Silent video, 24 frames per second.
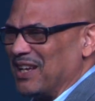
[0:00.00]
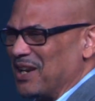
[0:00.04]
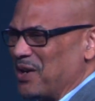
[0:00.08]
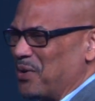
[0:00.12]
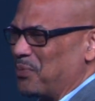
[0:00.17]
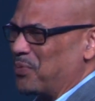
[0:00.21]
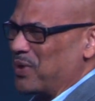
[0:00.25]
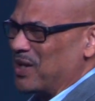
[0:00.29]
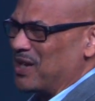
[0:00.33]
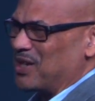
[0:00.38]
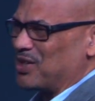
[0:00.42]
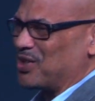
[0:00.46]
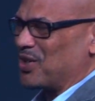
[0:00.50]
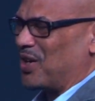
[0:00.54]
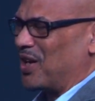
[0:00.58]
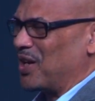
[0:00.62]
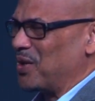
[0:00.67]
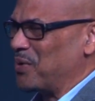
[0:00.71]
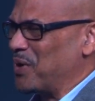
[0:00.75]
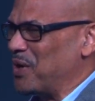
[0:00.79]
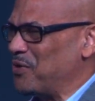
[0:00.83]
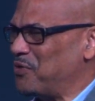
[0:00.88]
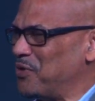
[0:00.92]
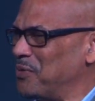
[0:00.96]
are with us all
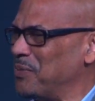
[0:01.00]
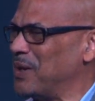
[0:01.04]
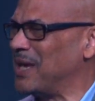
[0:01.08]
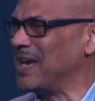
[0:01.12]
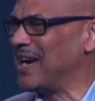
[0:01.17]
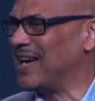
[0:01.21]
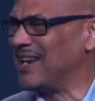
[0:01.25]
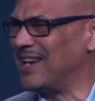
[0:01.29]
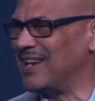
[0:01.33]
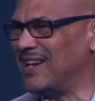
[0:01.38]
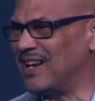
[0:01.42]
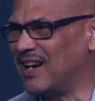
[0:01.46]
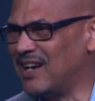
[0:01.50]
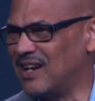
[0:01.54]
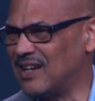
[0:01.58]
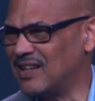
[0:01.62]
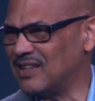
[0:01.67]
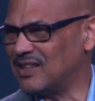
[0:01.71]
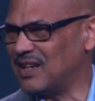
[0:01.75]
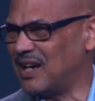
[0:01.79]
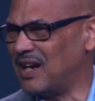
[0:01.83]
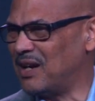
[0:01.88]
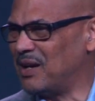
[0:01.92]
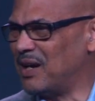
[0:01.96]
the way from Canada,
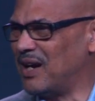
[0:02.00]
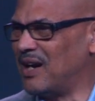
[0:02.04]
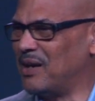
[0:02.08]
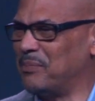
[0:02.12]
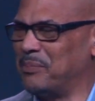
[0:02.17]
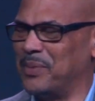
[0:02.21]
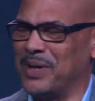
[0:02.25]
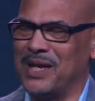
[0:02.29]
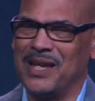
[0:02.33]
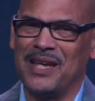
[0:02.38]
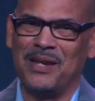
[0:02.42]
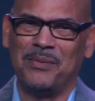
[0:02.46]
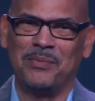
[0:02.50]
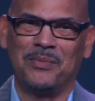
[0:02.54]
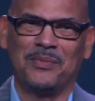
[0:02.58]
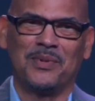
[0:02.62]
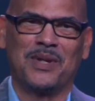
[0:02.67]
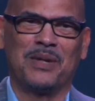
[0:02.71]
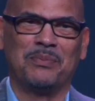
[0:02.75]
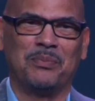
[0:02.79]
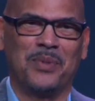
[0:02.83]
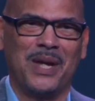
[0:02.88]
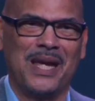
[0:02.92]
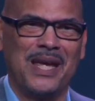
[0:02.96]
our
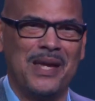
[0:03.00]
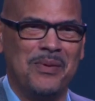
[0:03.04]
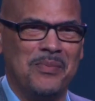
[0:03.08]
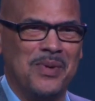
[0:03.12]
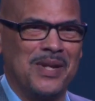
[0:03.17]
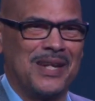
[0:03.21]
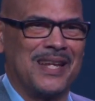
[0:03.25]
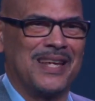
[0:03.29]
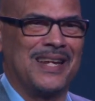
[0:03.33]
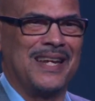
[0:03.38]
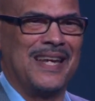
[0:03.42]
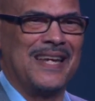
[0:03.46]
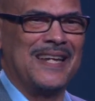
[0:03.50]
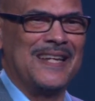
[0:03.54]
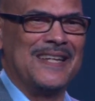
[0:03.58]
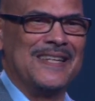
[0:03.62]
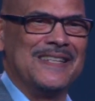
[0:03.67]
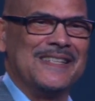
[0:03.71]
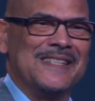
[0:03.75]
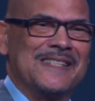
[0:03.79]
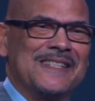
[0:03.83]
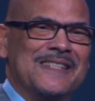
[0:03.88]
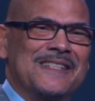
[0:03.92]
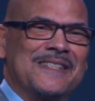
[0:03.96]
Bahamian
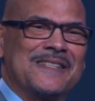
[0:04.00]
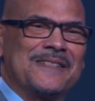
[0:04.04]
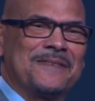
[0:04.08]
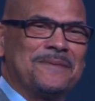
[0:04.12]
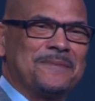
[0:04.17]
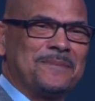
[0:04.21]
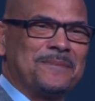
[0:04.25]
Canadians.